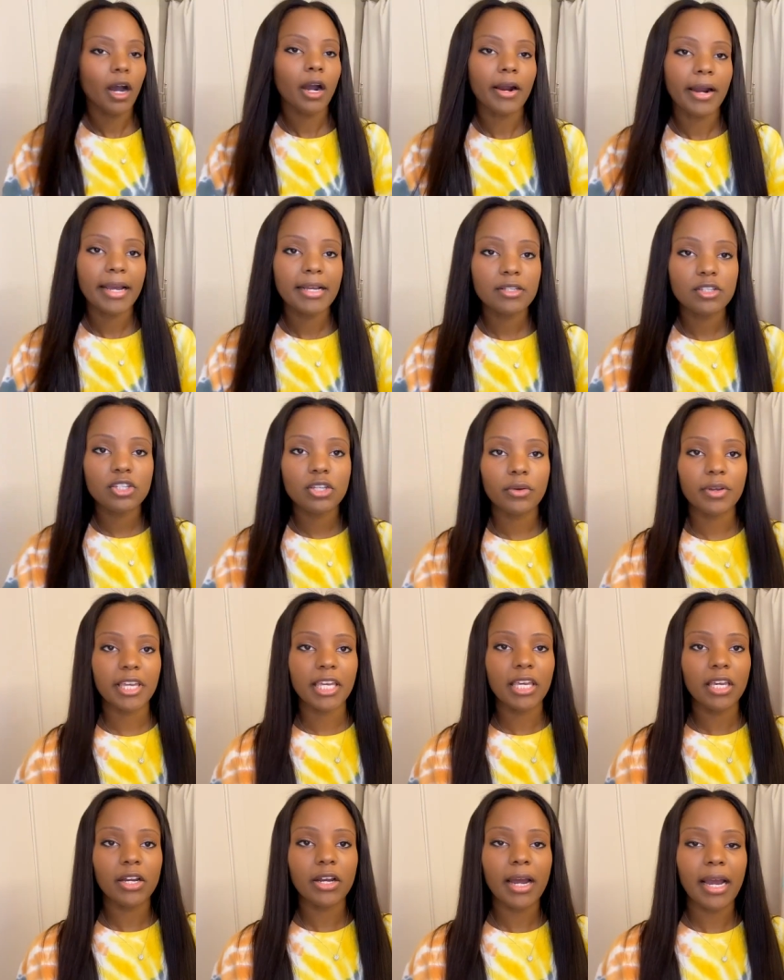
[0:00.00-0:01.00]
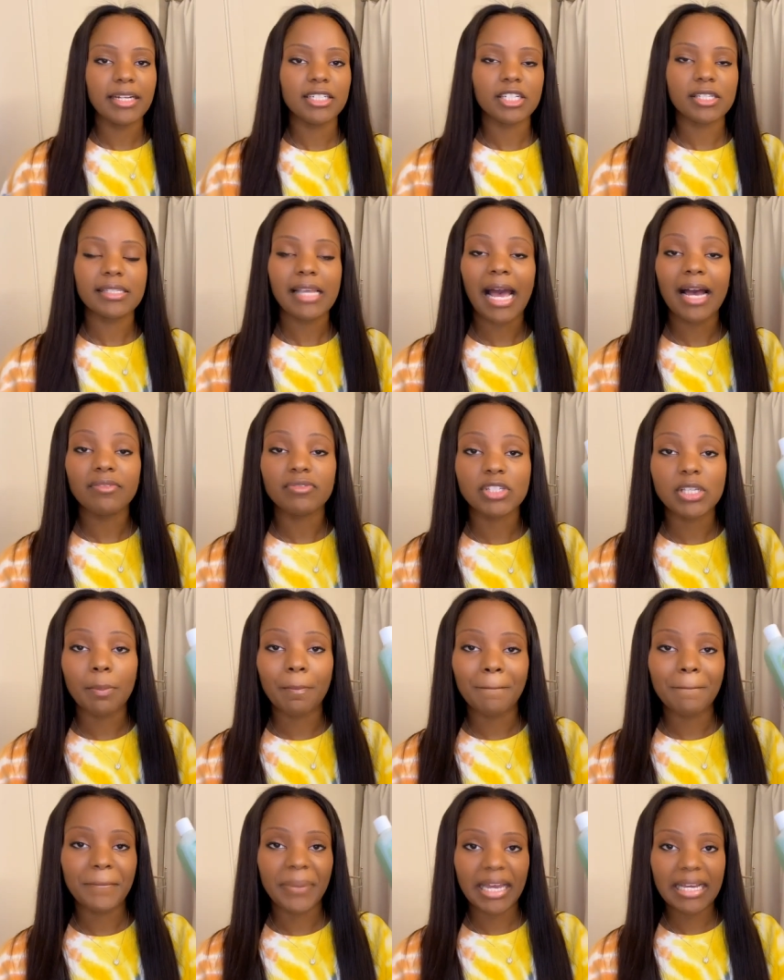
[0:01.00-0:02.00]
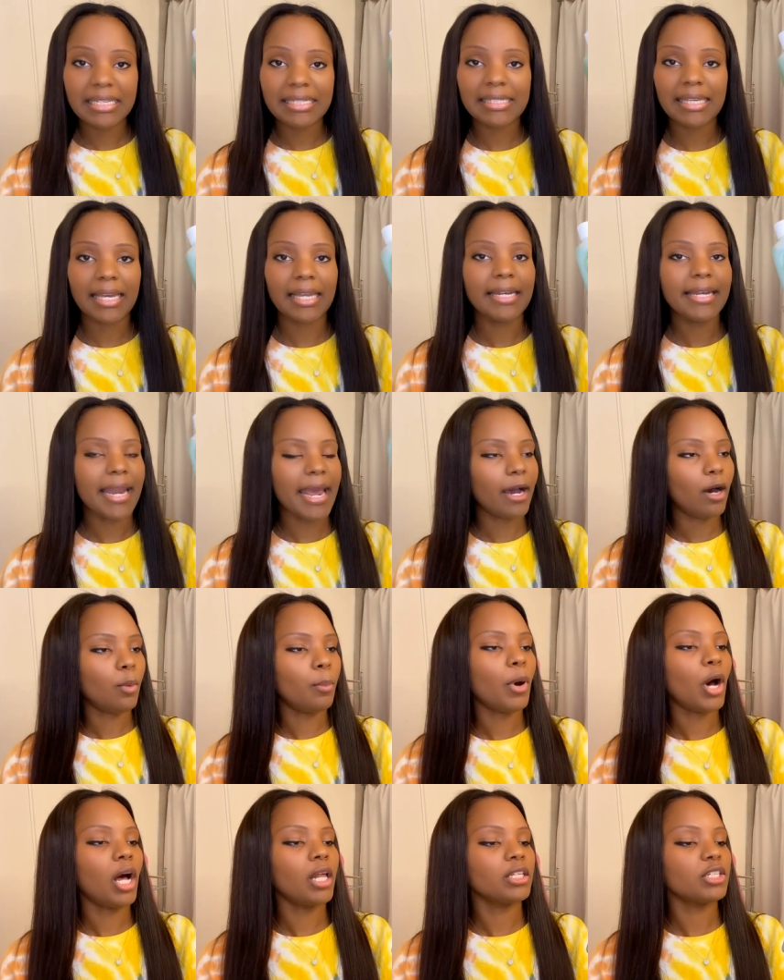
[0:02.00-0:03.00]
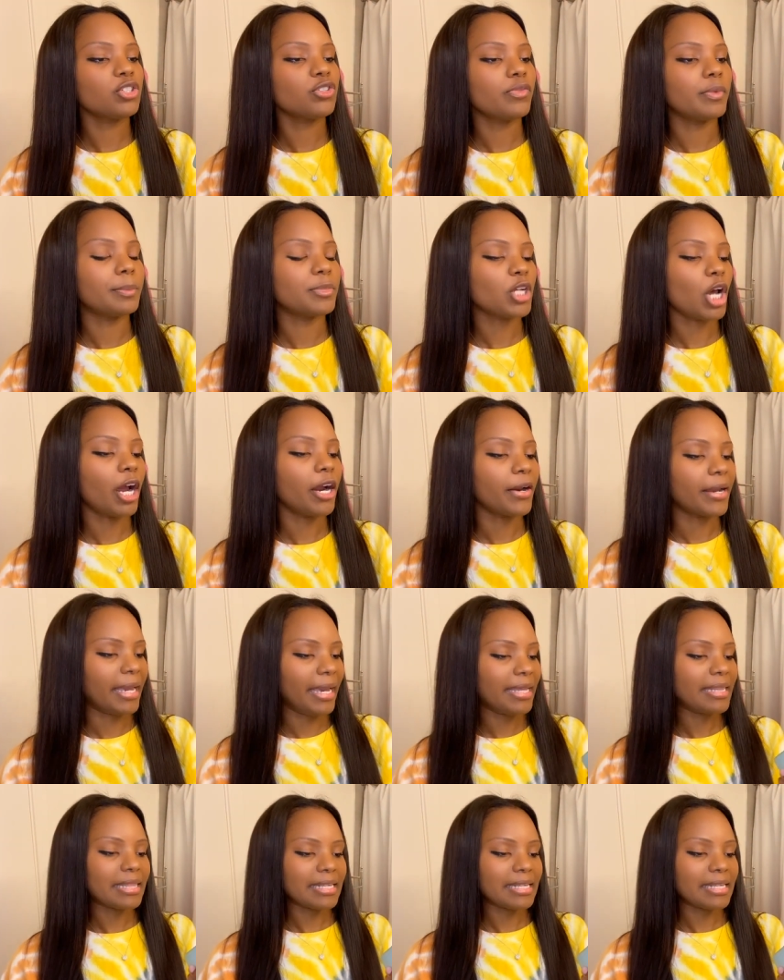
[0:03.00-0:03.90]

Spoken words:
right, so here I just have some basic nail polish from Target.